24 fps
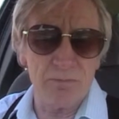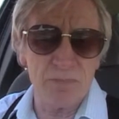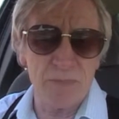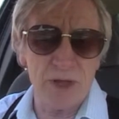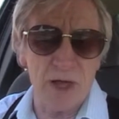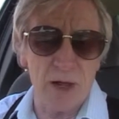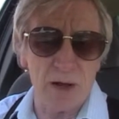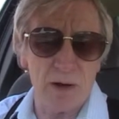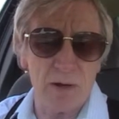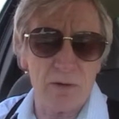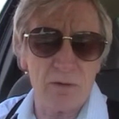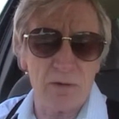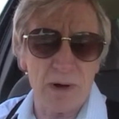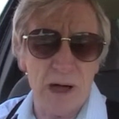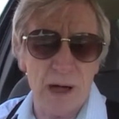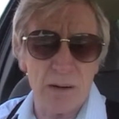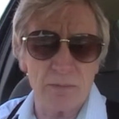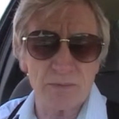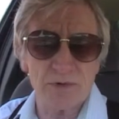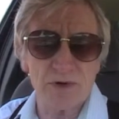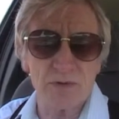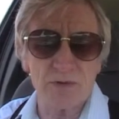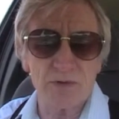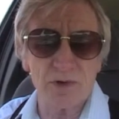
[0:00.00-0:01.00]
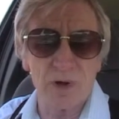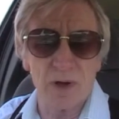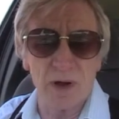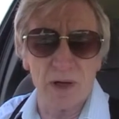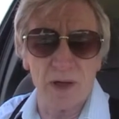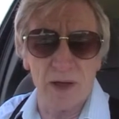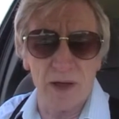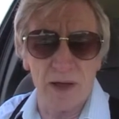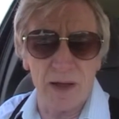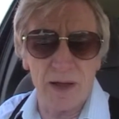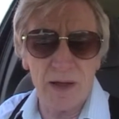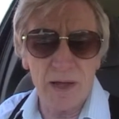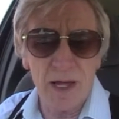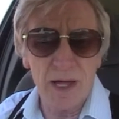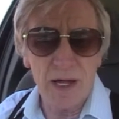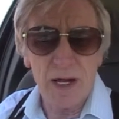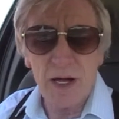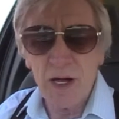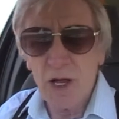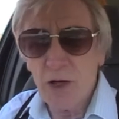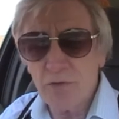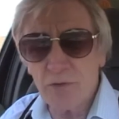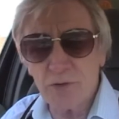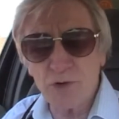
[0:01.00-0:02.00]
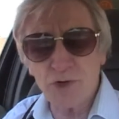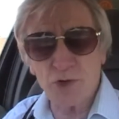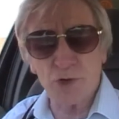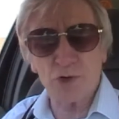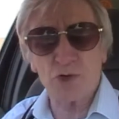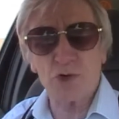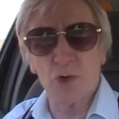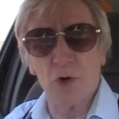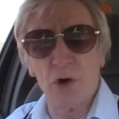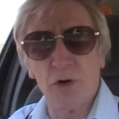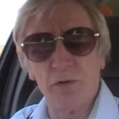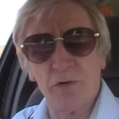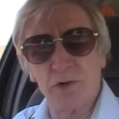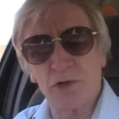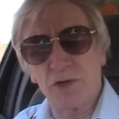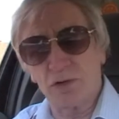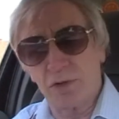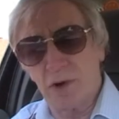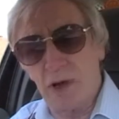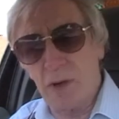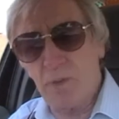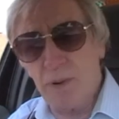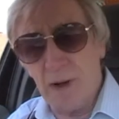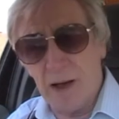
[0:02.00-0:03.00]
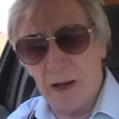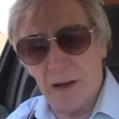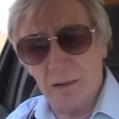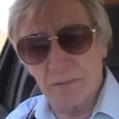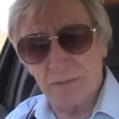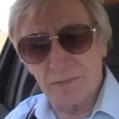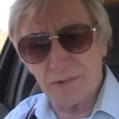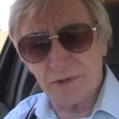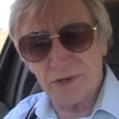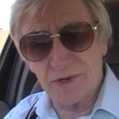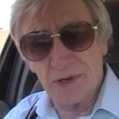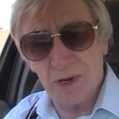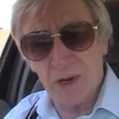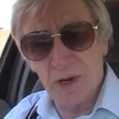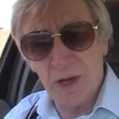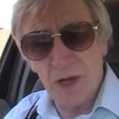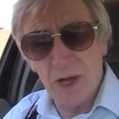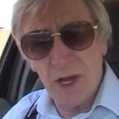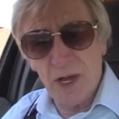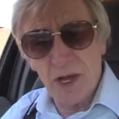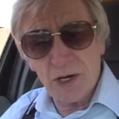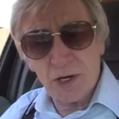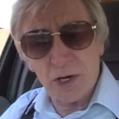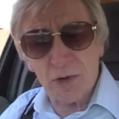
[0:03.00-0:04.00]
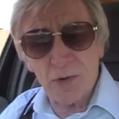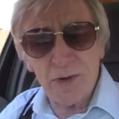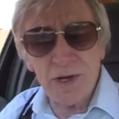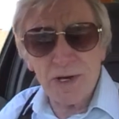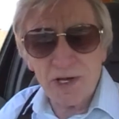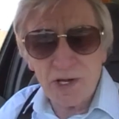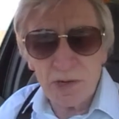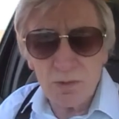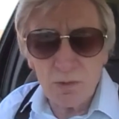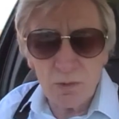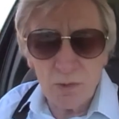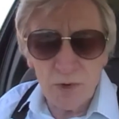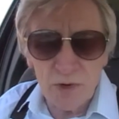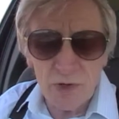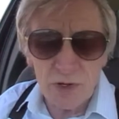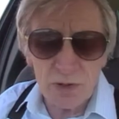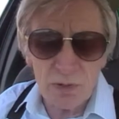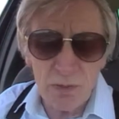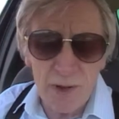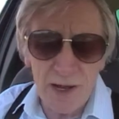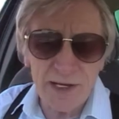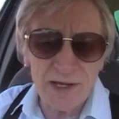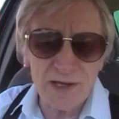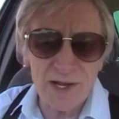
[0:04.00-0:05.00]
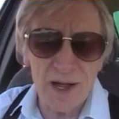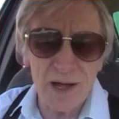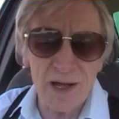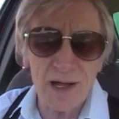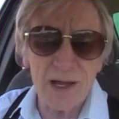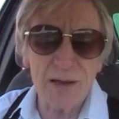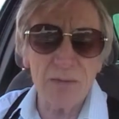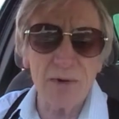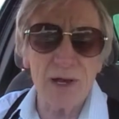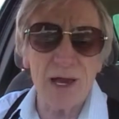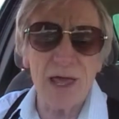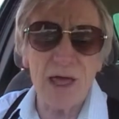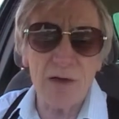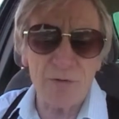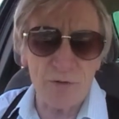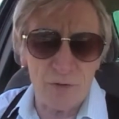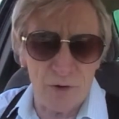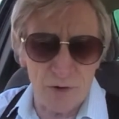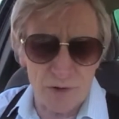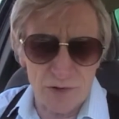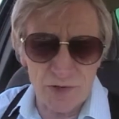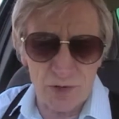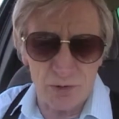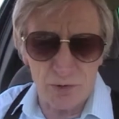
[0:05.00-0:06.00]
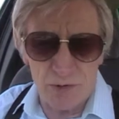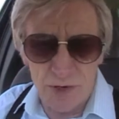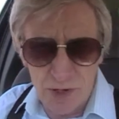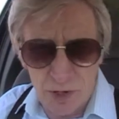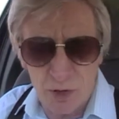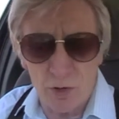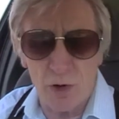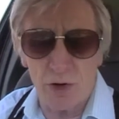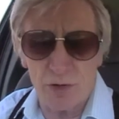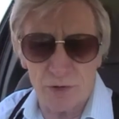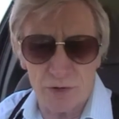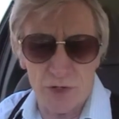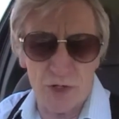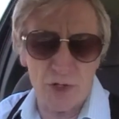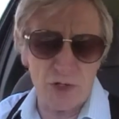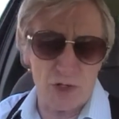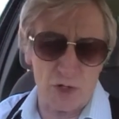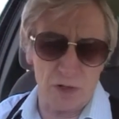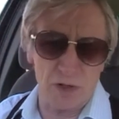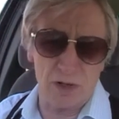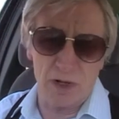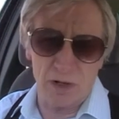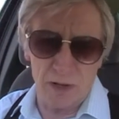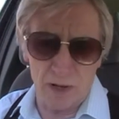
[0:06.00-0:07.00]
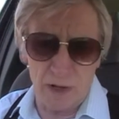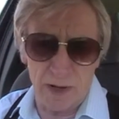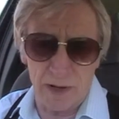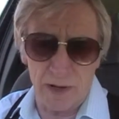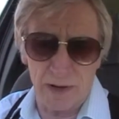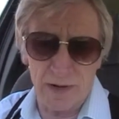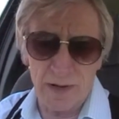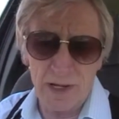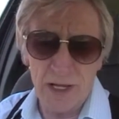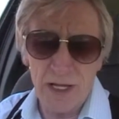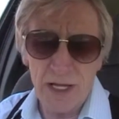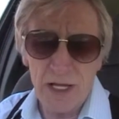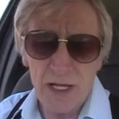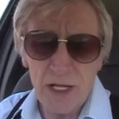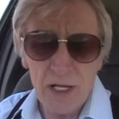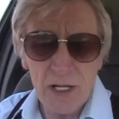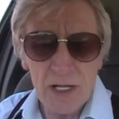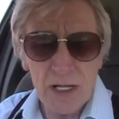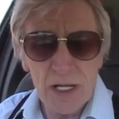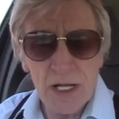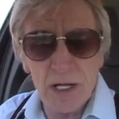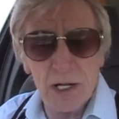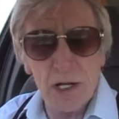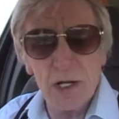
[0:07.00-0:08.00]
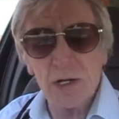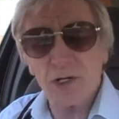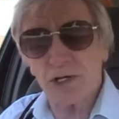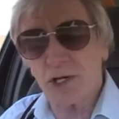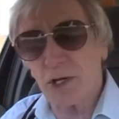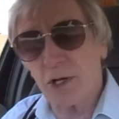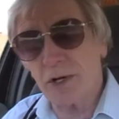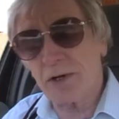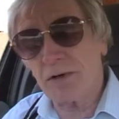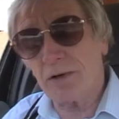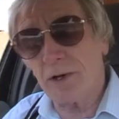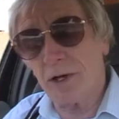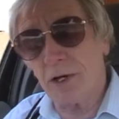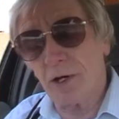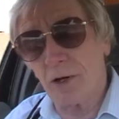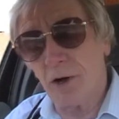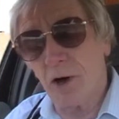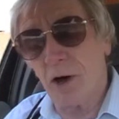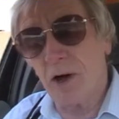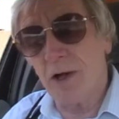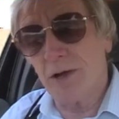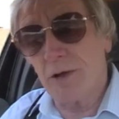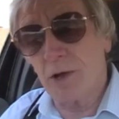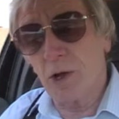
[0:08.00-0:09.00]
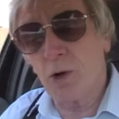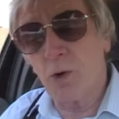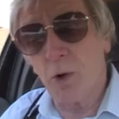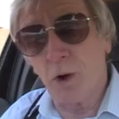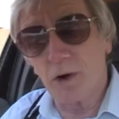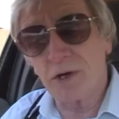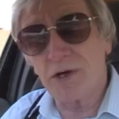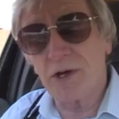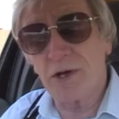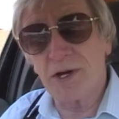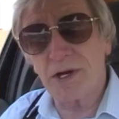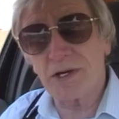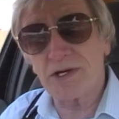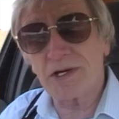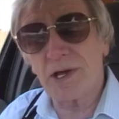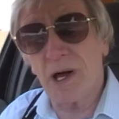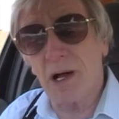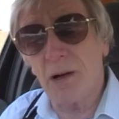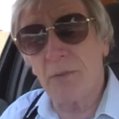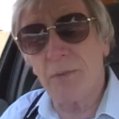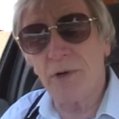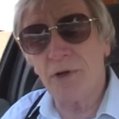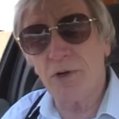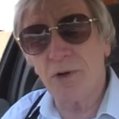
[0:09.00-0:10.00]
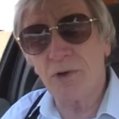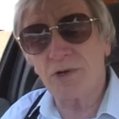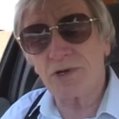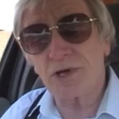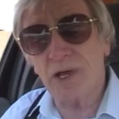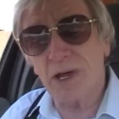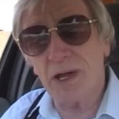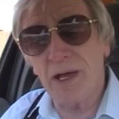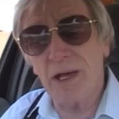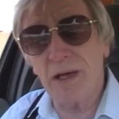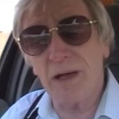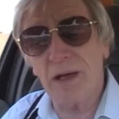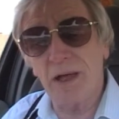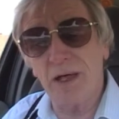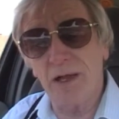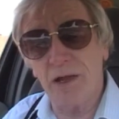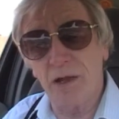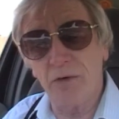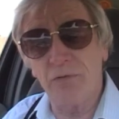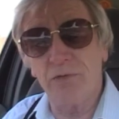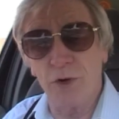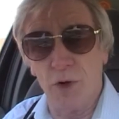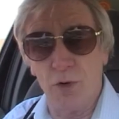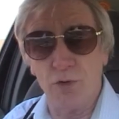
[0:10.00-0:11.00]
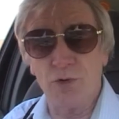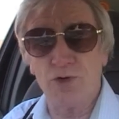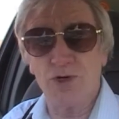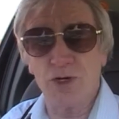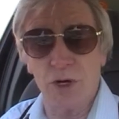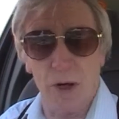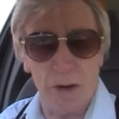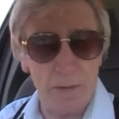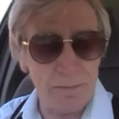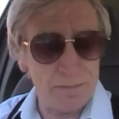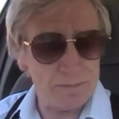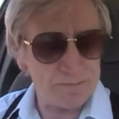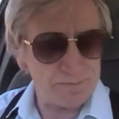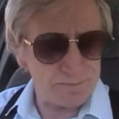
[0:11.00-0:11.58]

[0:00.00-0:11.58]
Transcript: kilograms of clay for just over £3. So it isn't worth my time and effort to recondition clay. Certainly not in the quantities that I'll be using it in the future.